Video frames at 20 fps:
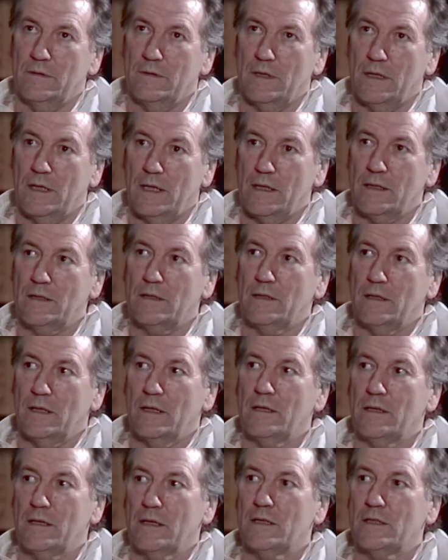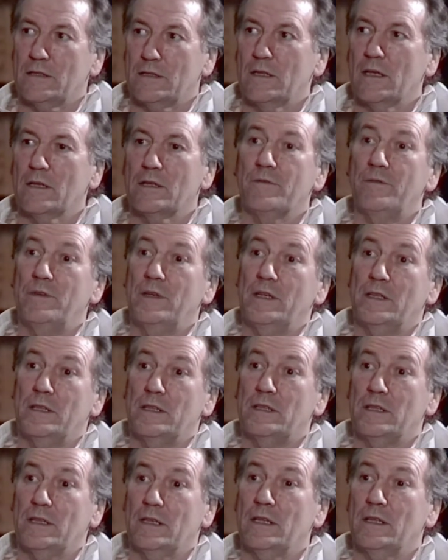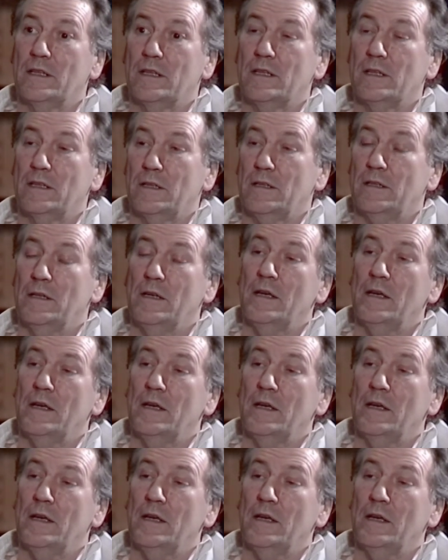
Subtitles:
I think there's a lot of validity in the.